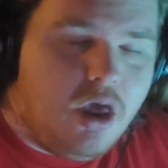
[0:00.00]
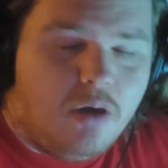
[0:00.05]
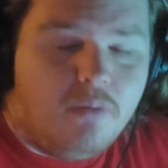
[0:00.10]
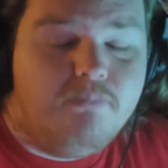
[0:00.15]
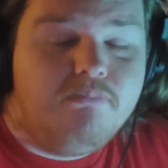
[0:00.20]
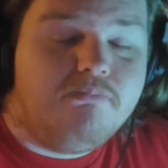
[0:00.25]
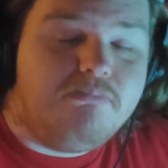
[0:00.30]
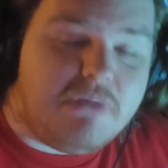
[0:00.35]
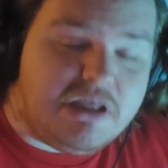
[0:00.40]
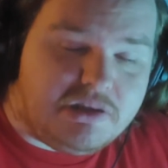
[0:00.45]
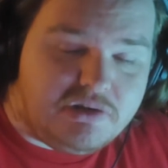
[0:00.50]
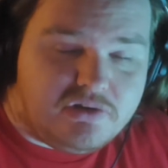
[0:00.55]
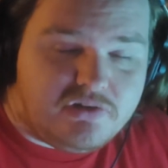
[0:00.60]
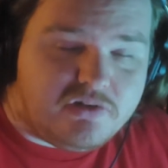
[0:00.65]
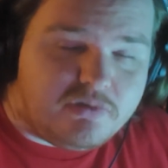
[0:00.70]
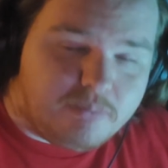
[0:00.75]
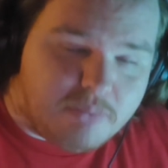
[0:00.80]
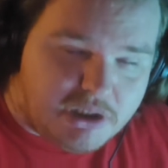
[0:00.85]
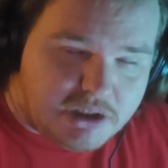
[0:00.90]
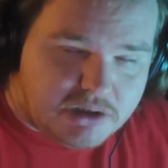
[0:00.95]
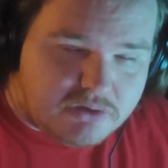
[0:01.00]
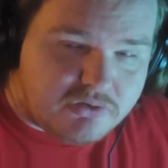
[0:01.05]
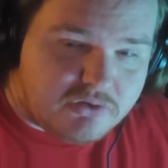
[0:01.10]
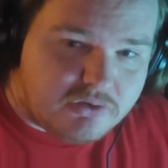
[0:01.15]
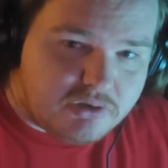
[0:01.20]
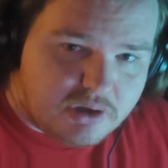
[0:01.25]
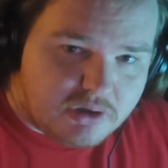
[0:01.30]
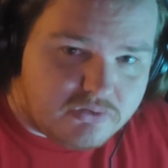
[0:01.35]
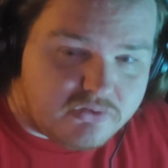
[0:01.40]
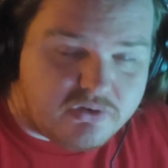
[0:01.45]
mincemeat,
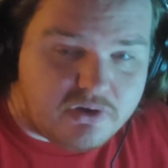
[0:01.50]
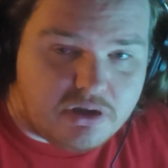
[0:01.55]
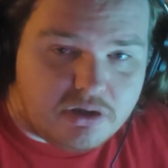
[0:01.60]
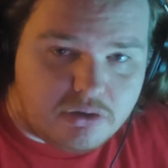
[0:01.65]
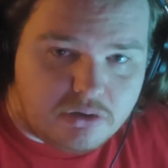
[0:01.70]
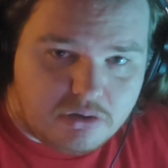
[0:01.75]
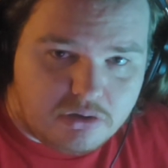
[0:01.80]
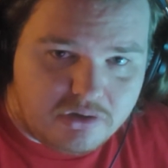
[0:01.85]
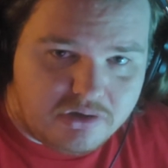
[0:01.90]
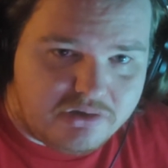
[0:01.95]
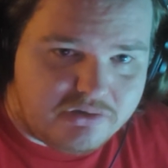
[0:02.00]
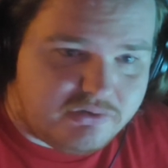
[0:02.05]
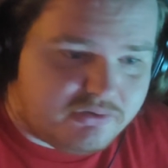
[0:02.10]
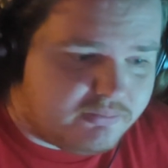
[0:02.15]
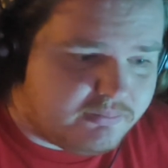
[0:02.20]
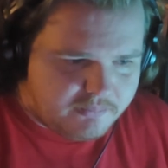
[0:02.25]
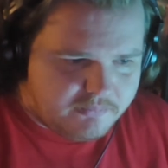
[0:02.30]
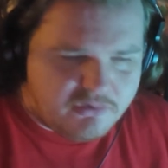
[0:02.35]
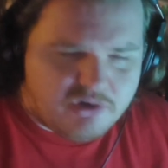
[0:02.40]
as they call it?